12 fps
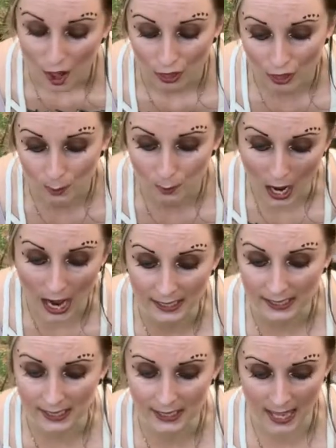the
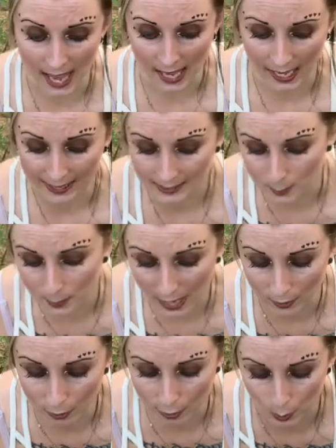body that has
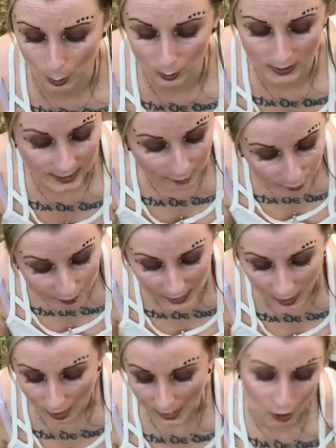been through
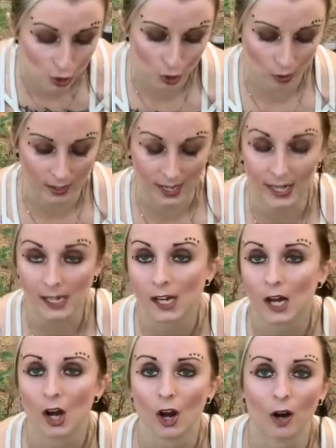severe injury,
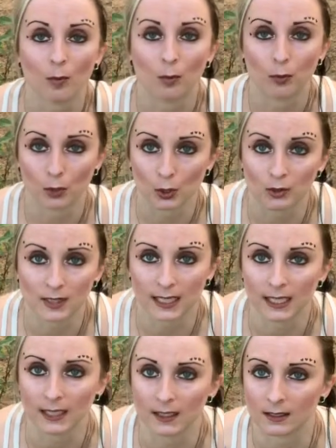
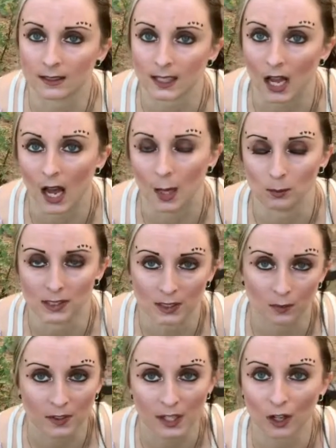bruises,
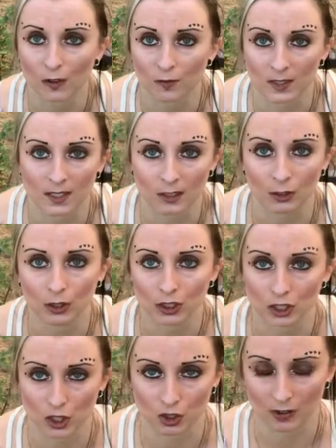severe physical
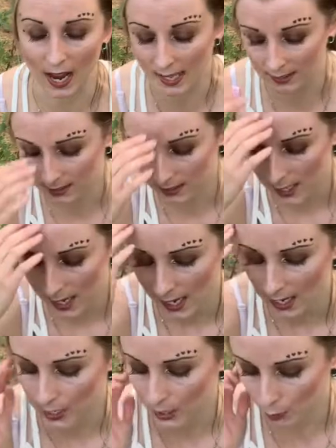distress.
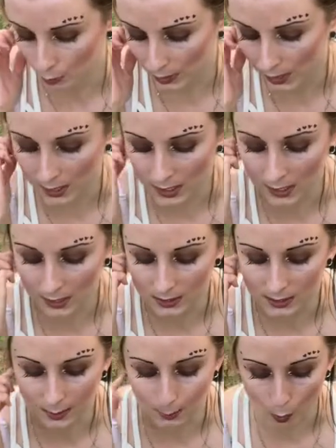It really
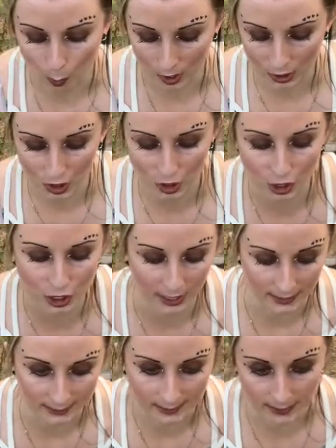supports just